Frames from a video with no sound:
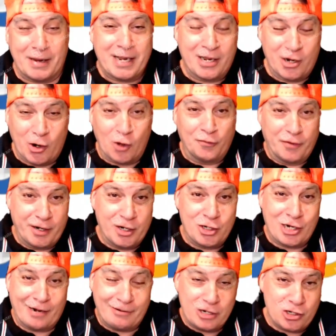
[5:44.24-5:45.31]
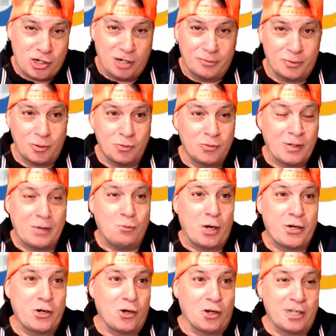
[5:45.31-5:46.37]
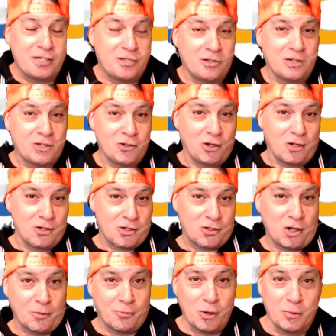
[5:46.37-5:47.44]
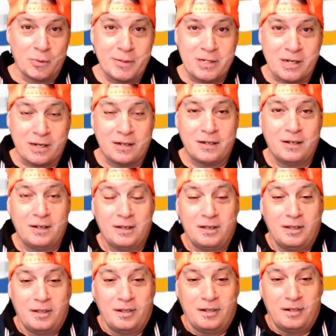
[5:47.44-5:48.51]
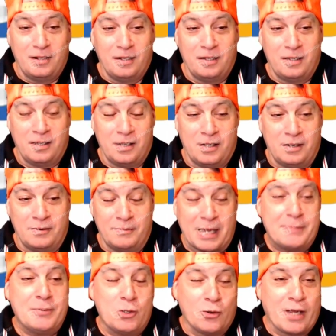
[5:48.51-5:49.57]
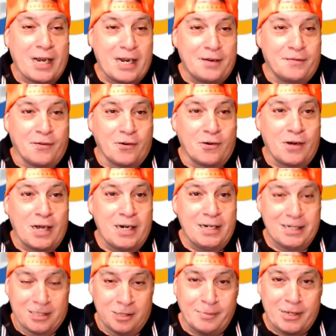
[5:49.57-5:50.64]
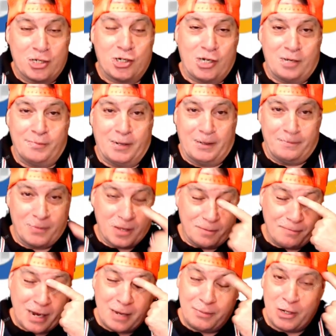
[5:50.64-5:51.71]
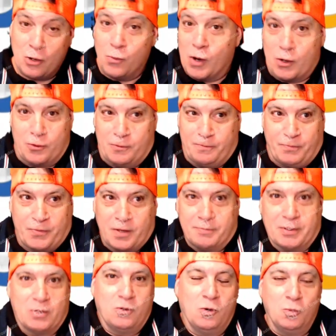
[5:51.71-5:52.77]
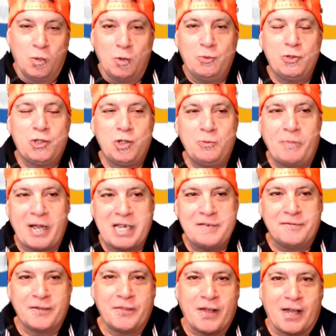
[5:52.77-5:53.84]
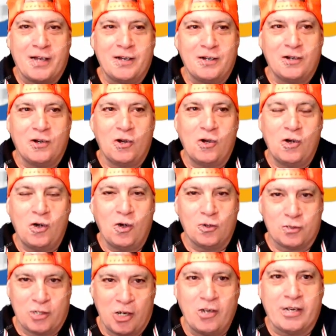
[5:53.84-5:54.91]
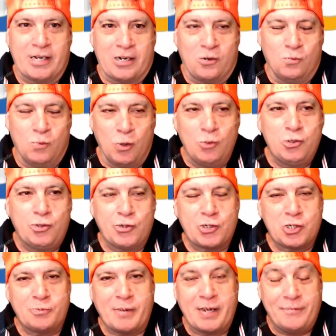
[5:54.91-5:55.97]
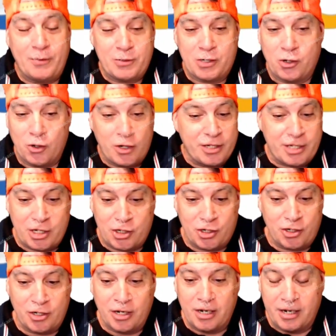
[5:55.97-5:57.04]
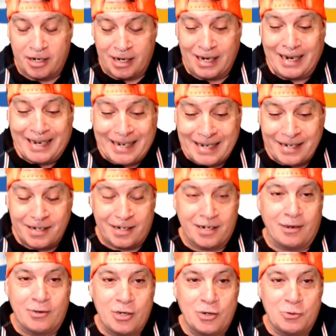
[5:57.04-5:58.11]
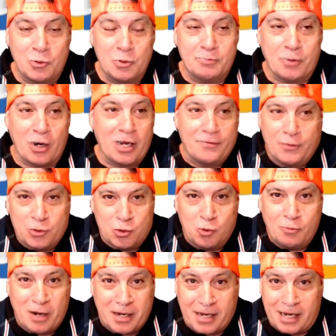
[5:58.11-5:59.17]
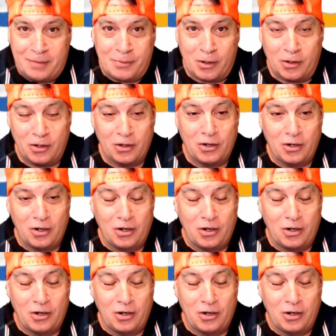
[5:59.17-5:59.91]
making an offer in a charity shop? Well, yeah, why not? It's not a problem, is it? Maybe you'll get it for a little bit cheaper. Maybe you won't. But what would you pay for that online? What would you expect if it was in good condition, clean? Now you wouldn't buy it if it was all mucky, but